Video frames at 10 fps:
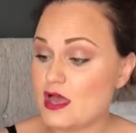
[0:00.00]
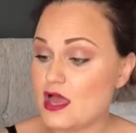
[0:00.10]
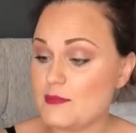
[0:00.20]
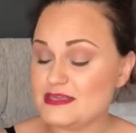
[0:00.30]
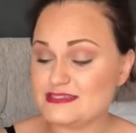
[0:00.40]

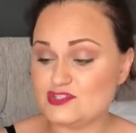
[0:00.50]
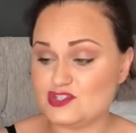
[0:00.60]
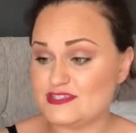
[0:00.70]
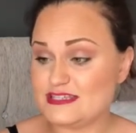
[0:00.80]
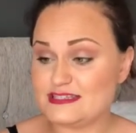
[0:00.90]
It
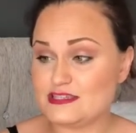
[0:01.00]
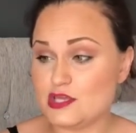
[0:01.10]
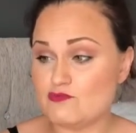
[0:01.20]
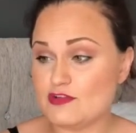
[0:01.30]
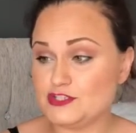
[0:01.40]
just says it's
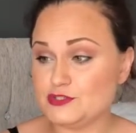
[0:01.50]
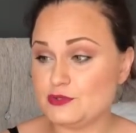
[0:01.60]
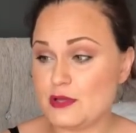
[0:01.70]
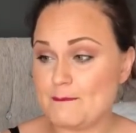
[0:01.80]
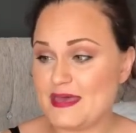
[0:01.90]
the
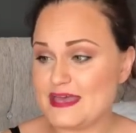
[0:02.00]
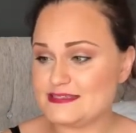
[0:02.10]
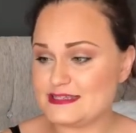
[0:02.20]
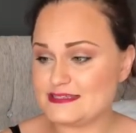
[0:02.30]
original and best